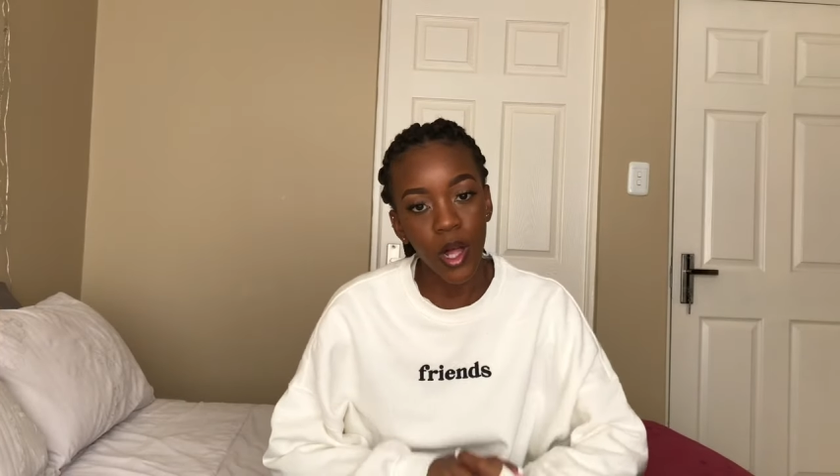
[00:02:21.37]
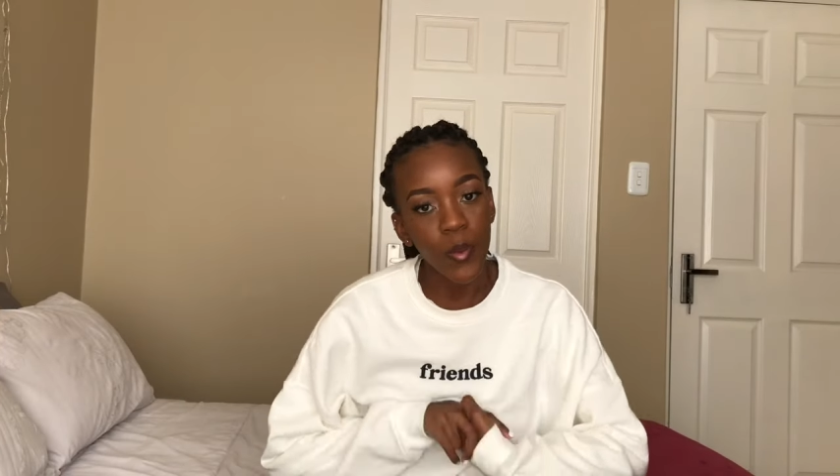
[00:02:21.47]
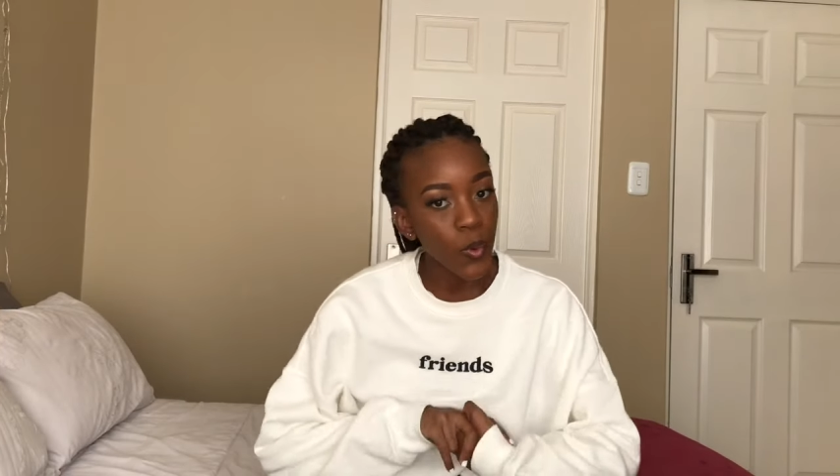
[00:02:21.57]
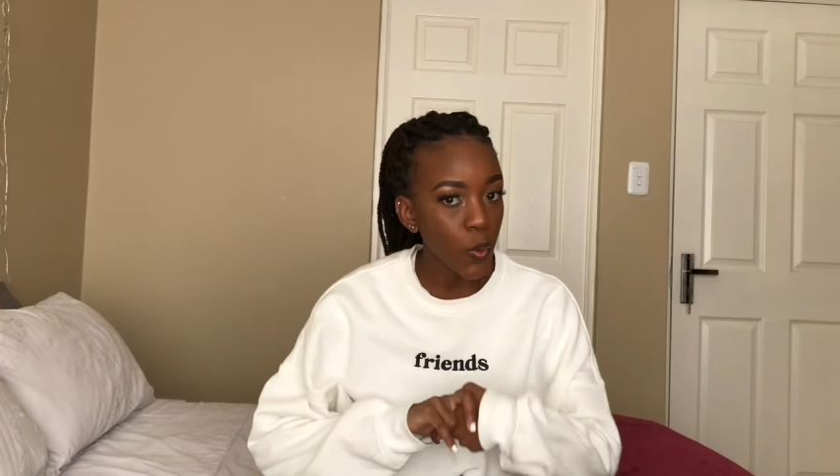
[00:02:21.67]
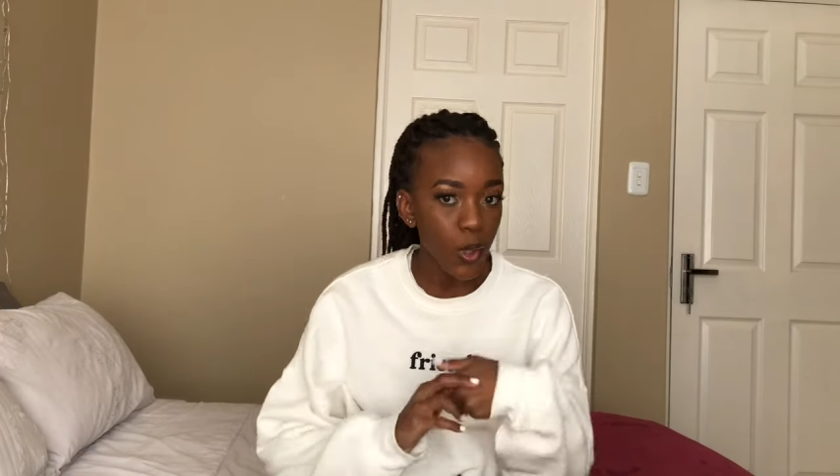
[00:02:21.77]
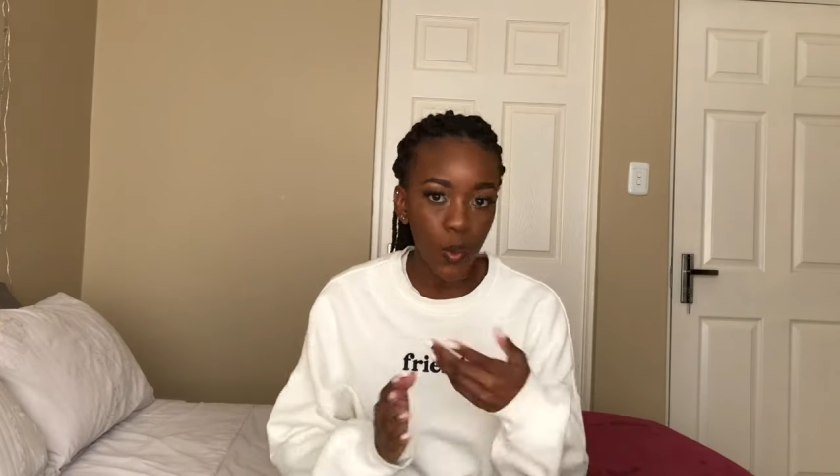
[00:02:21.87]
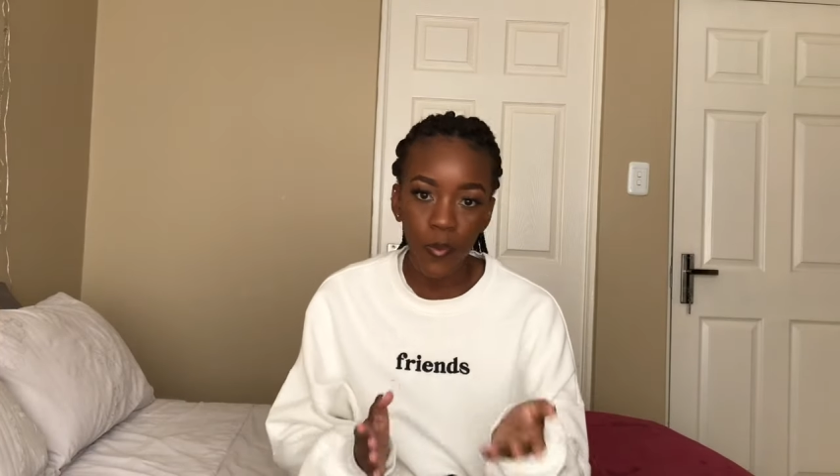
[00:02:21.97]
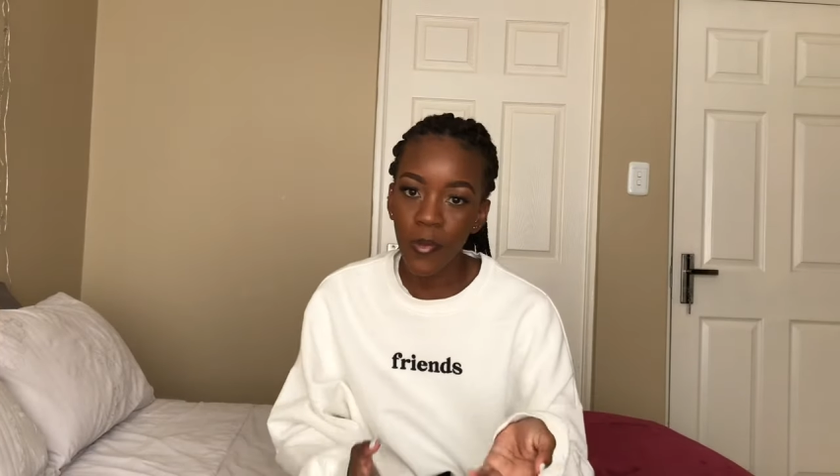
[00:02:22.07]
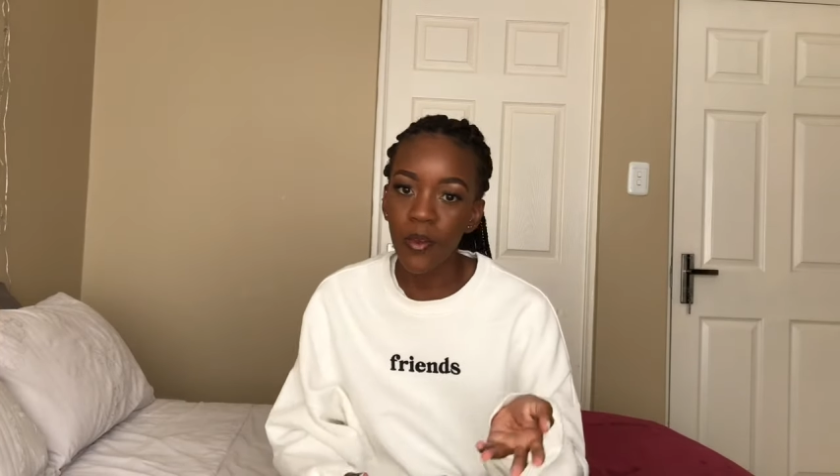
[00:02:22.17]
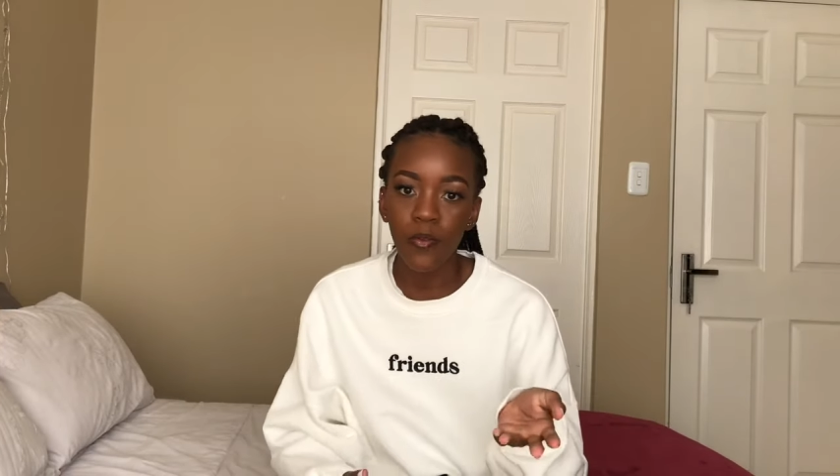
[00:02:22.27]
I'm recording with
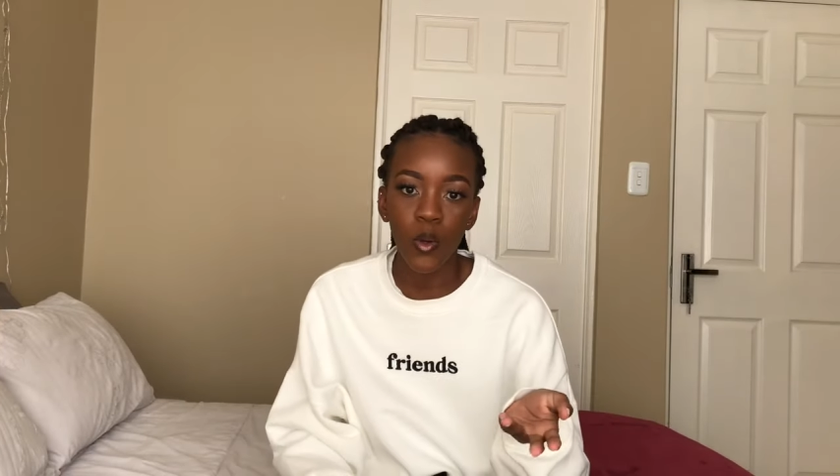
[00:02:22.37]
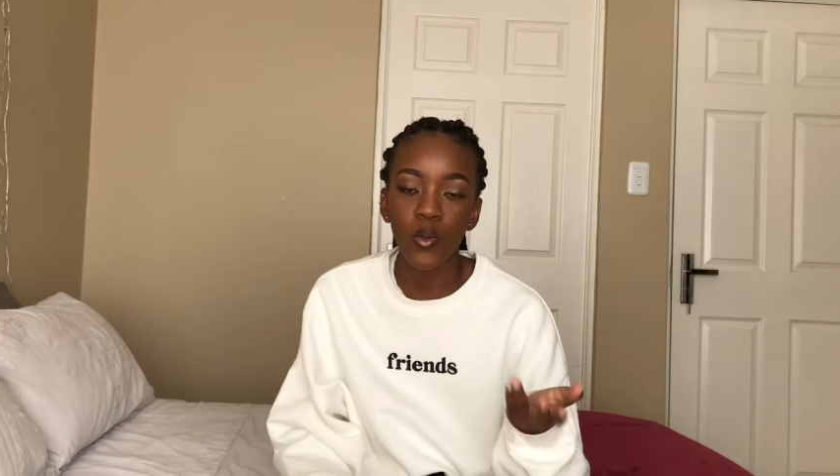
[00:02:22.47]
my phone,